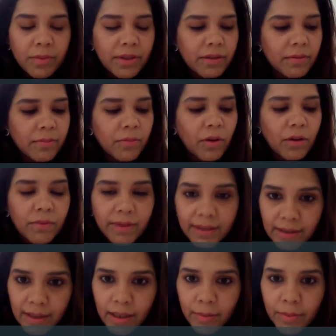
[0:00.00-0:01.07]
but
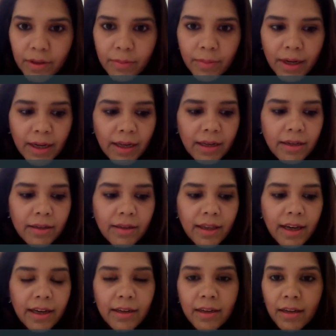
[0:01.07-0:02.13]
always keep in mind
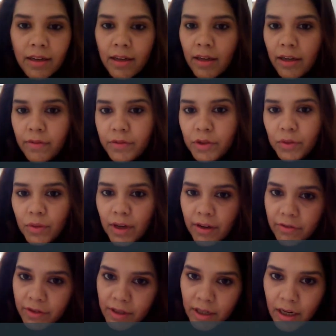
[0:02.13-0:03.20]
that if you
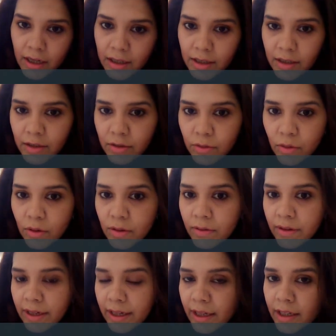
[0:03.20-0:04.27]
have a dark color
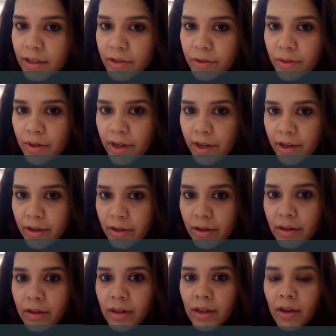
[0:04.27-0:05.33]
already in your
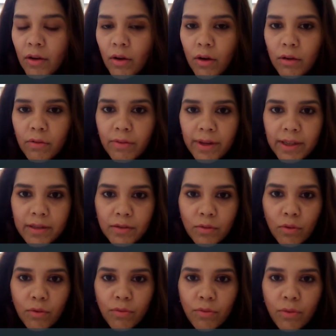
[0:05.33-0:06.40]
hair, always
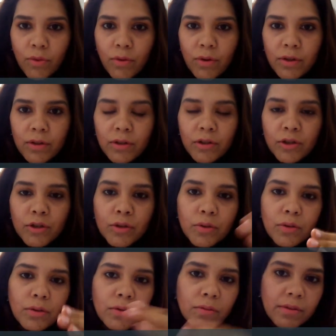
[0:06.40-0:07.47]
go for
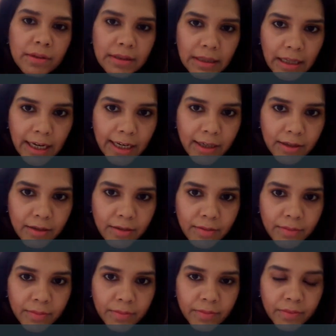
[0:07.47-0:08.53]
2 tones lighter
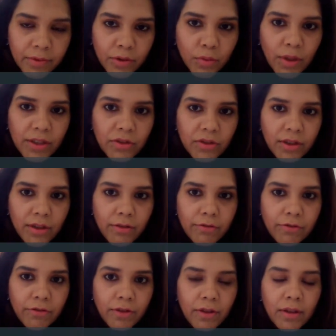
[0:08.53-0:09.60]
to achieve.